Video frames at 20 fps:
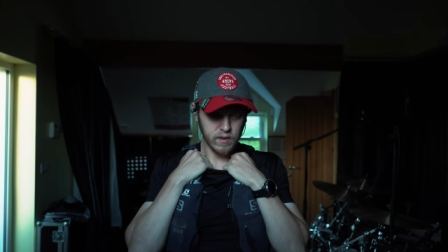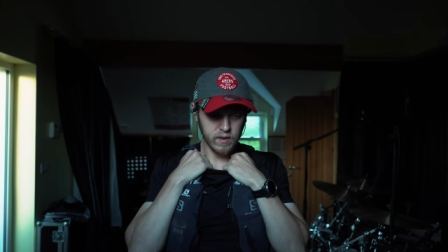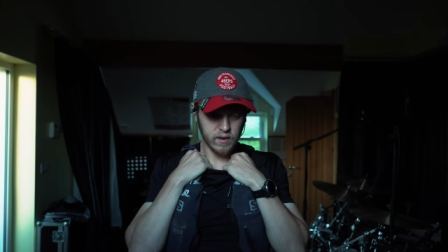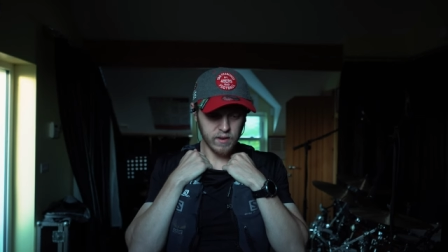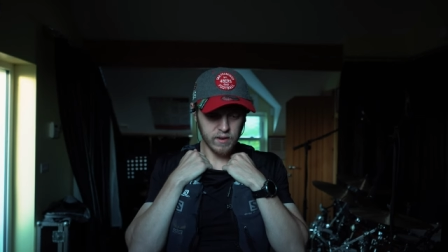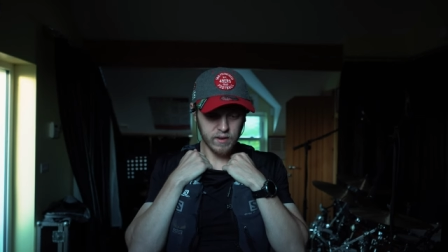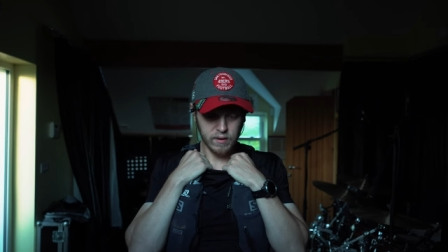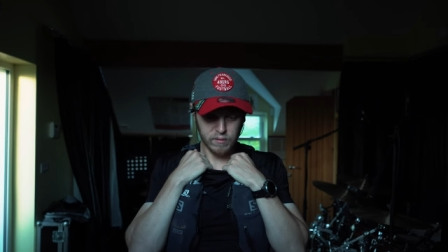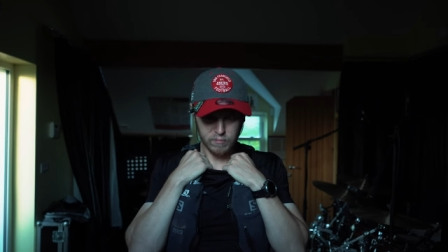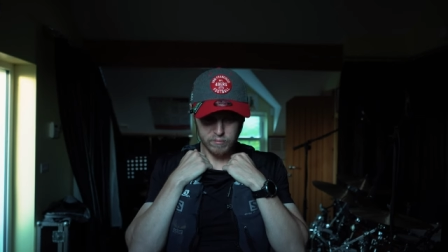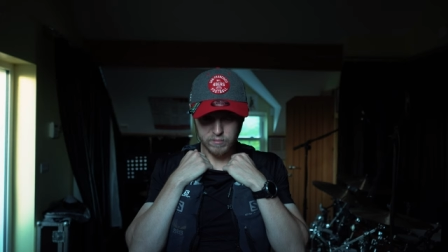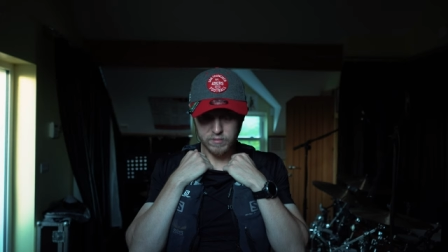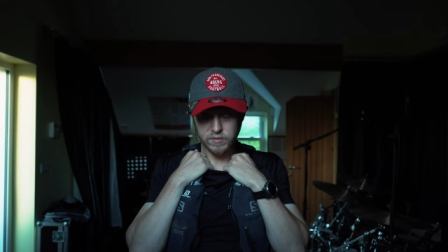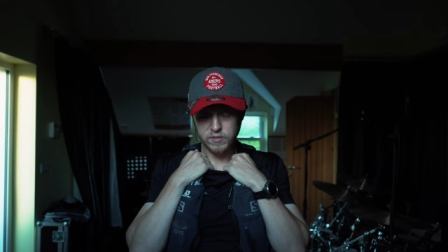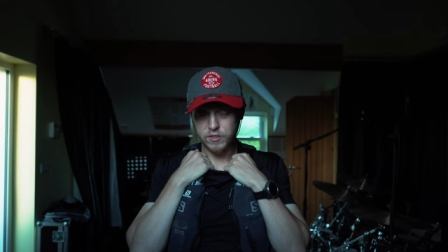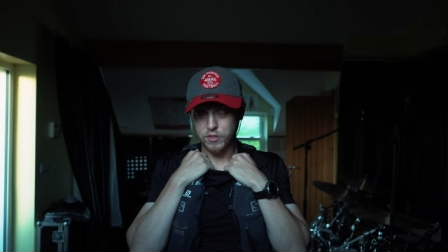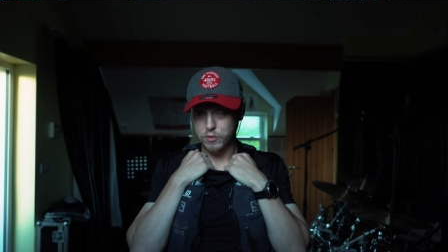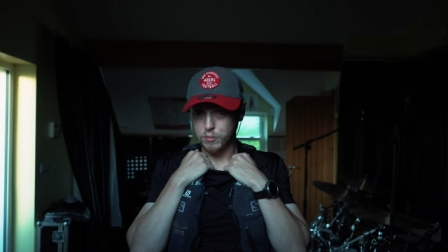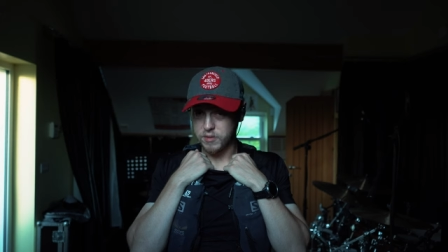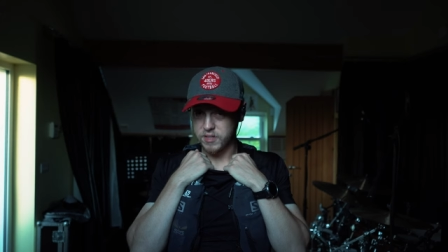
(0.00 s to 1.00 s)
I am
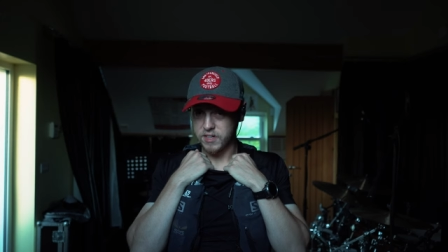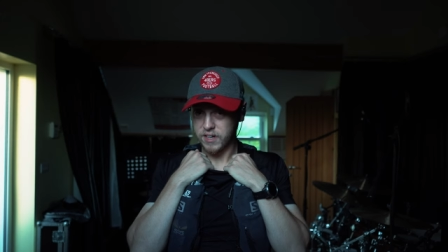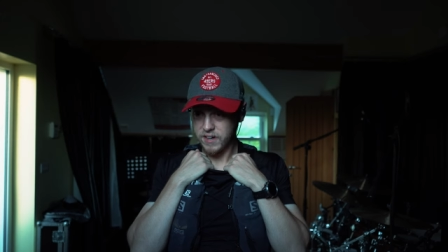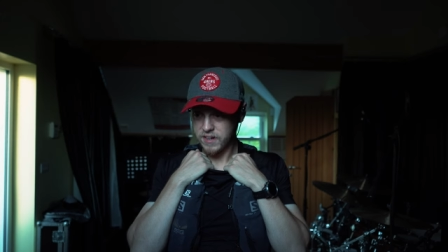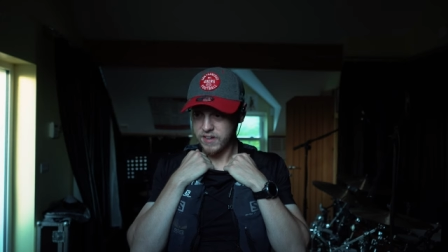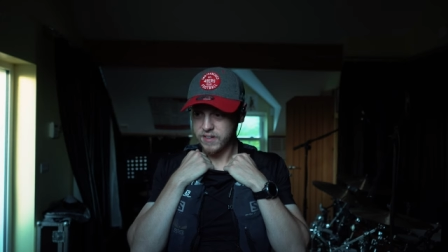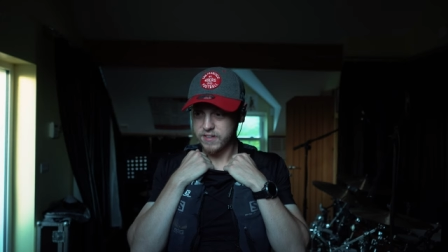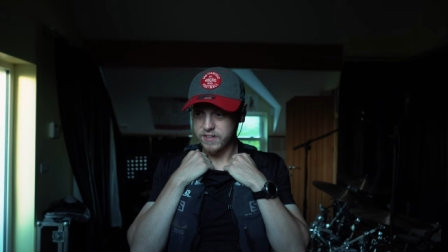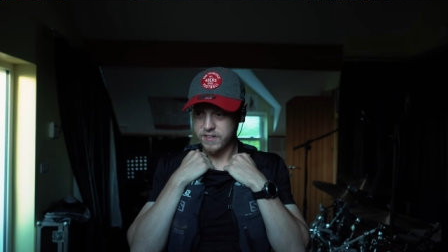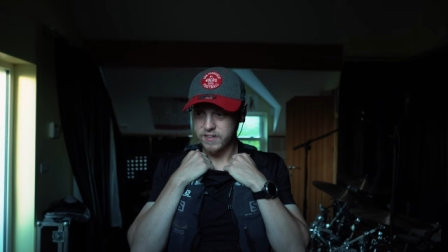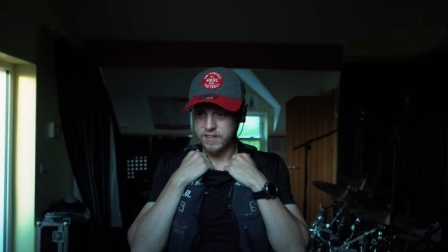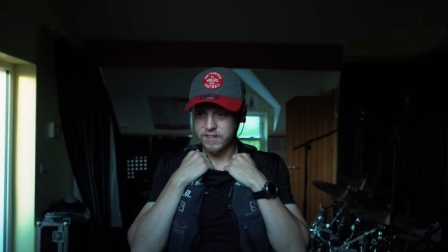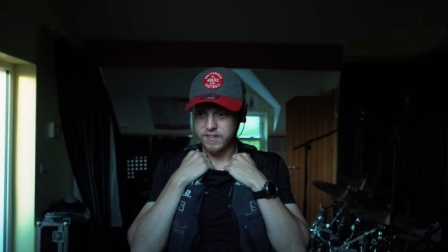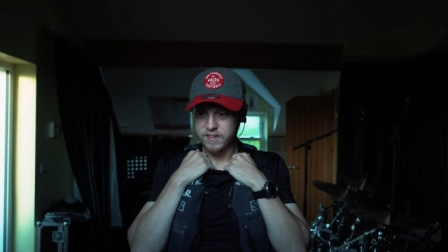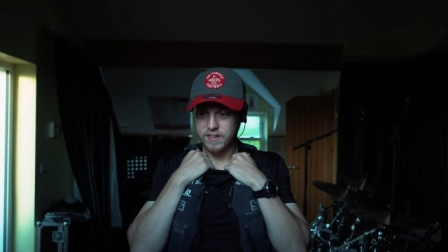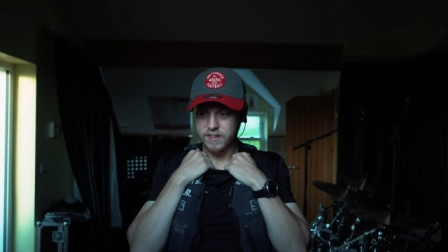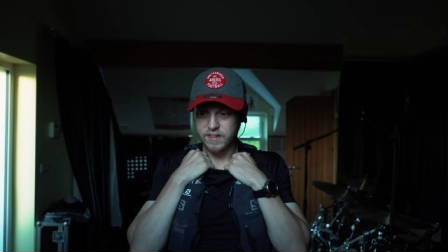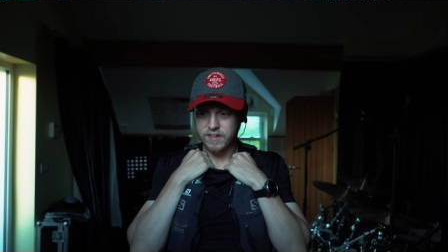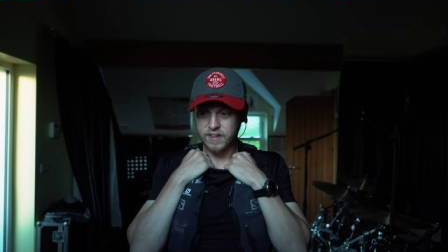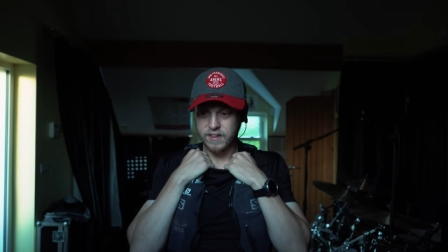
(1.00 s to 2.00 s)
super tired,
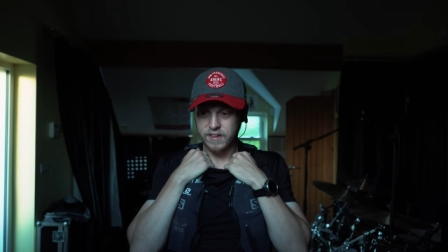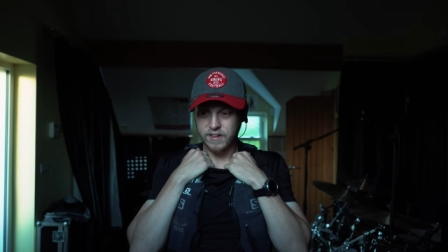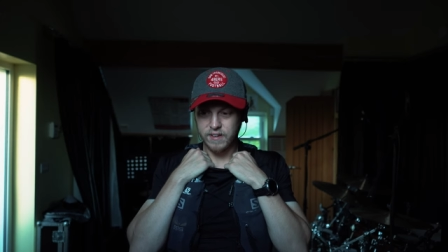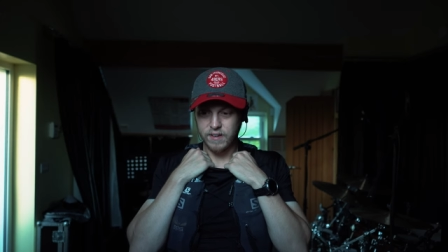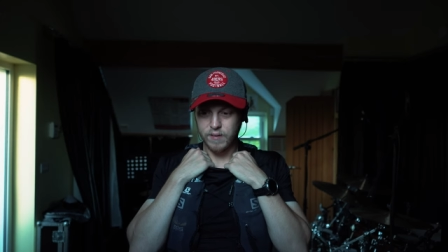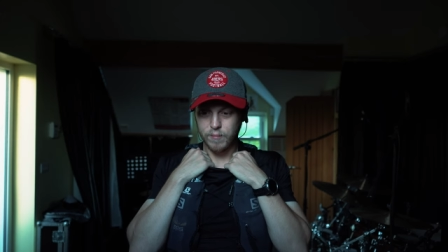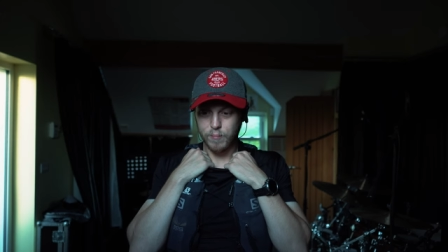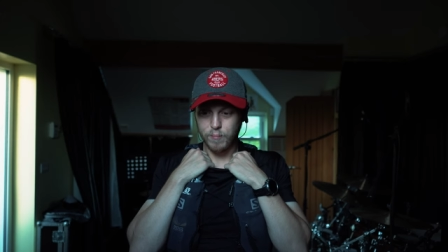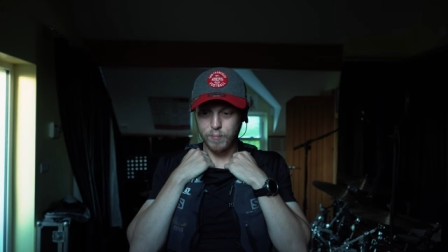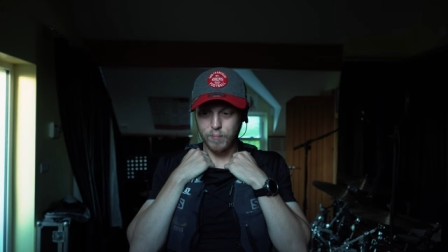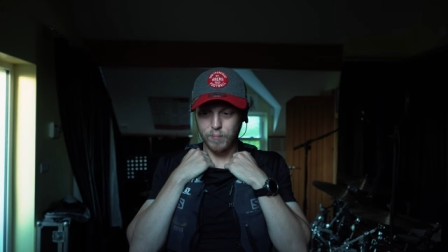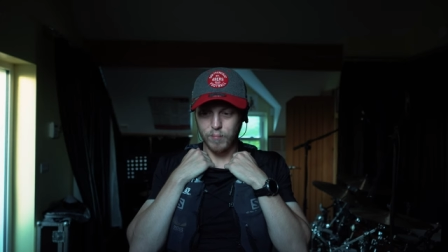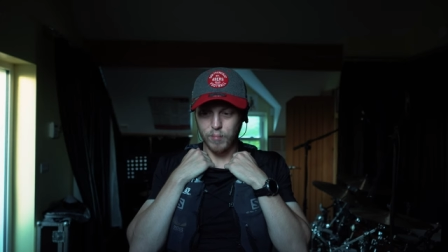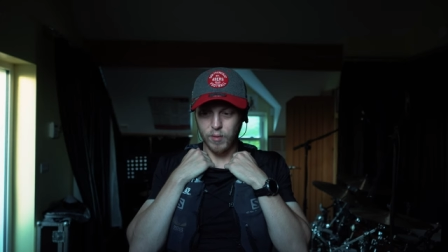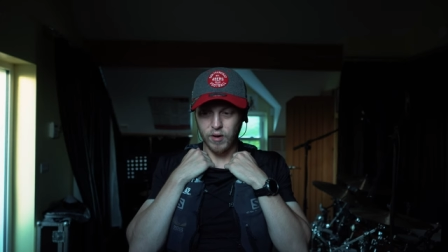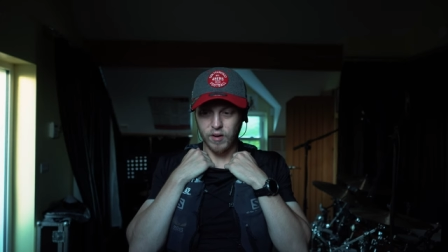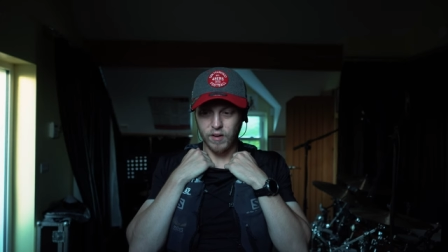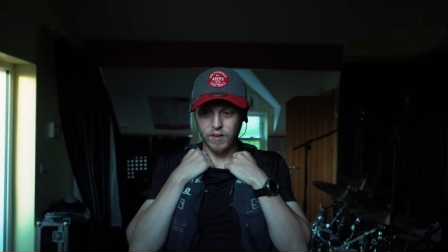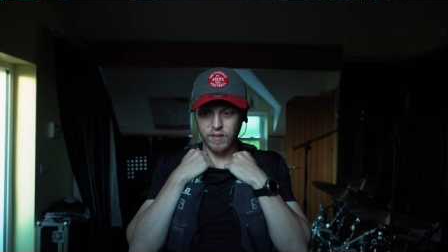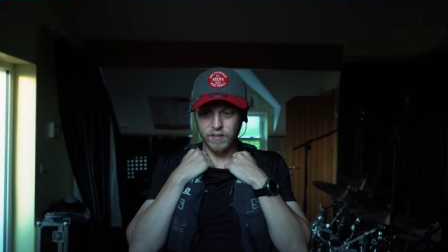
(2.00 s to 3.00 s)

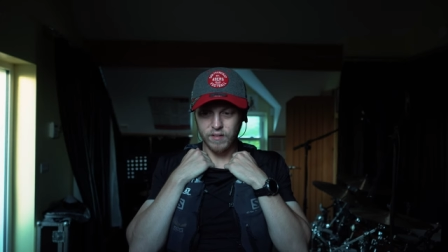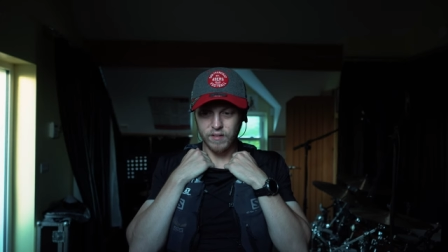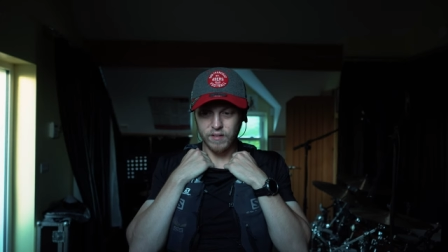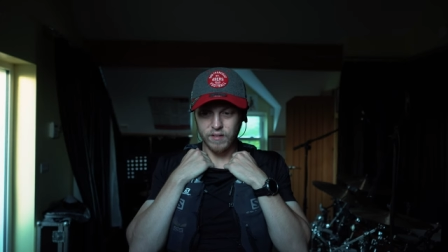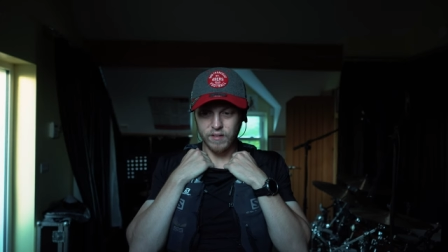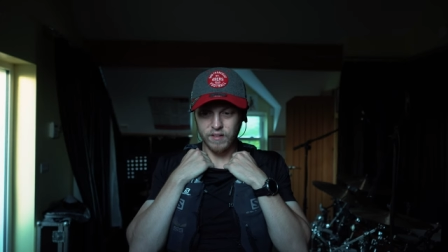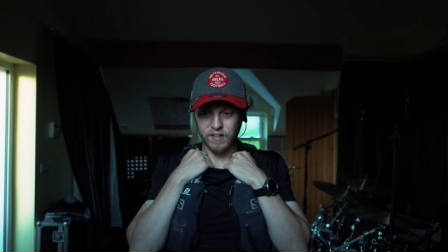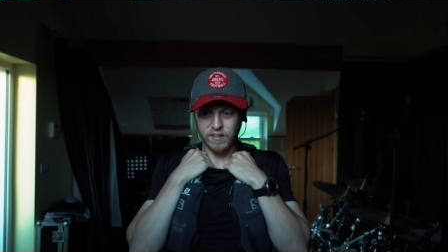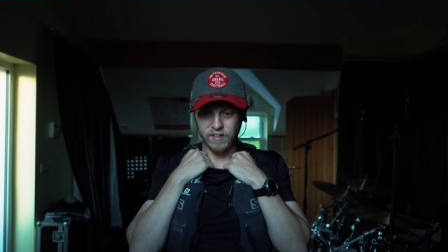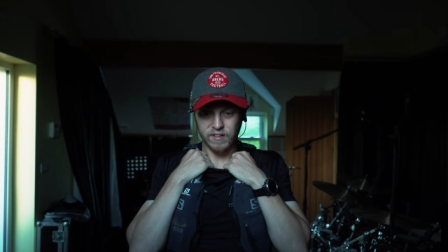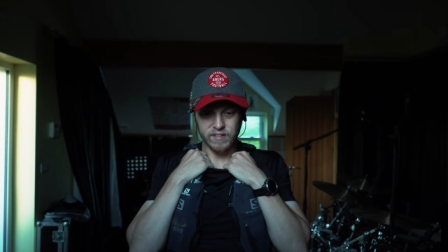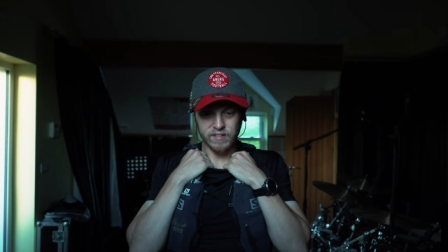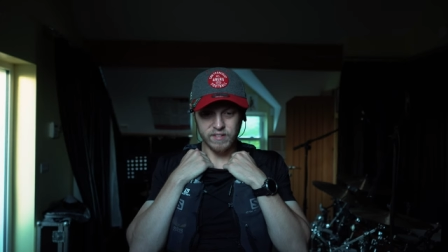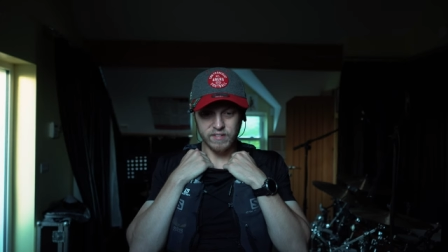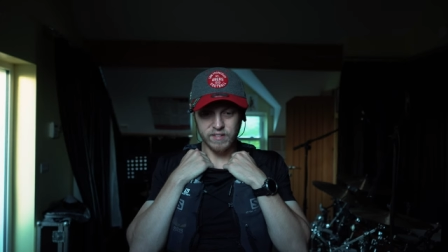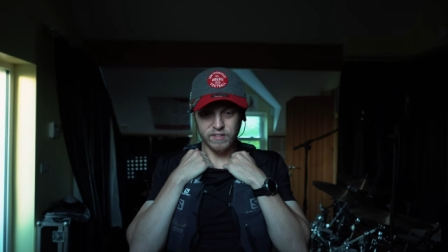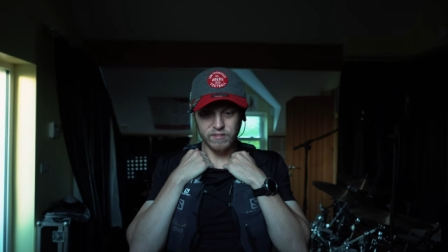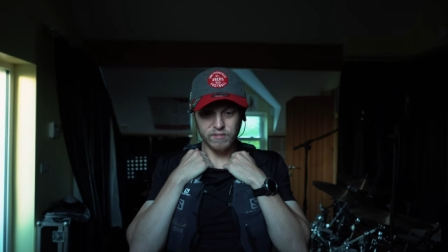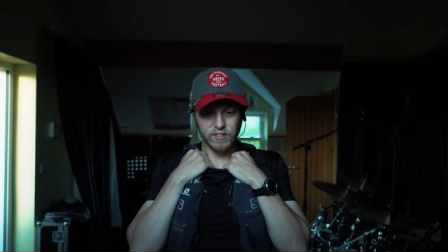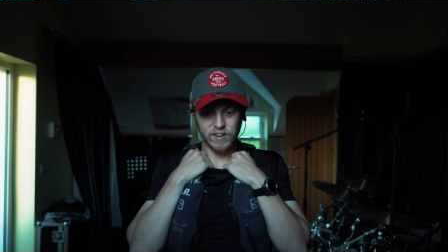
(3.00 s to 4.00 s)
but I
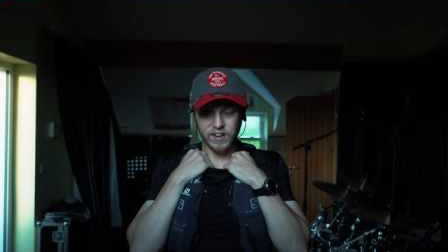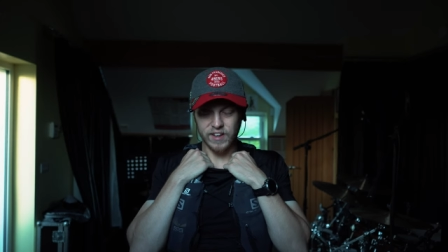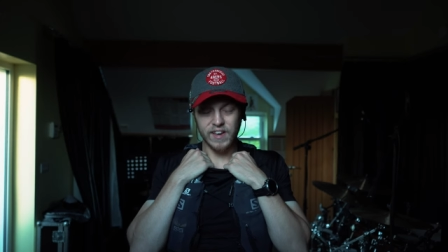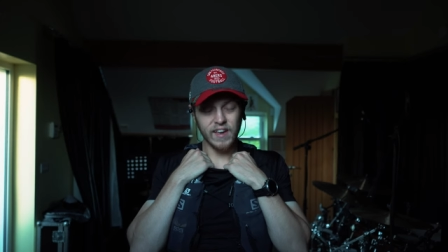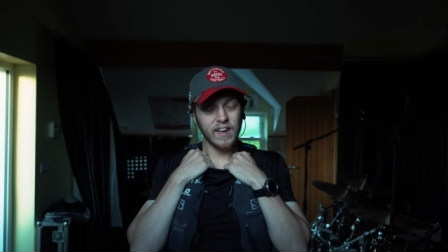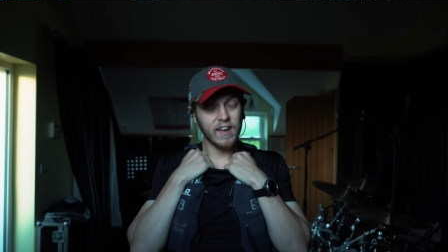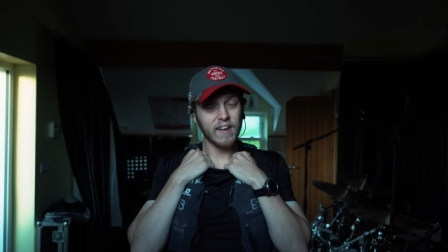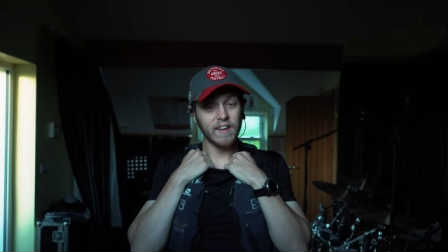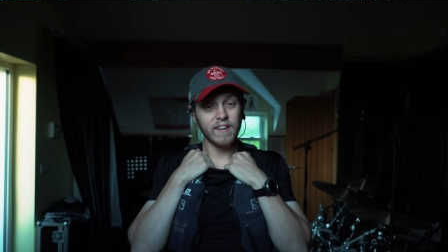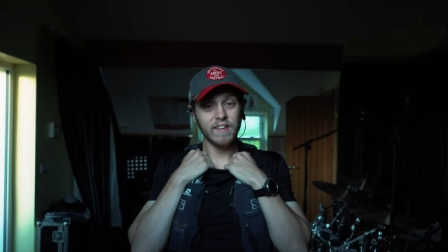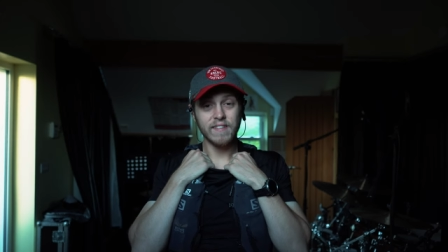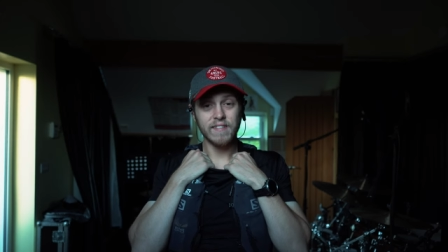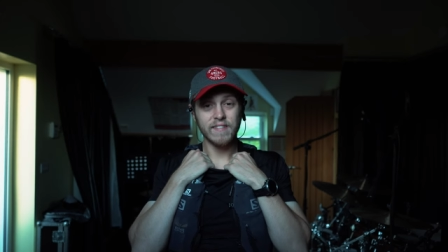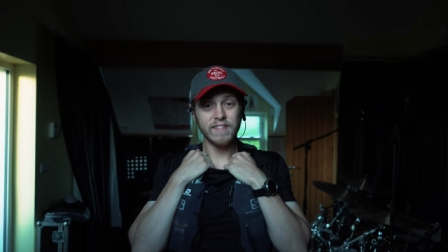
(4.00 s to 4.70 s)
don't really care.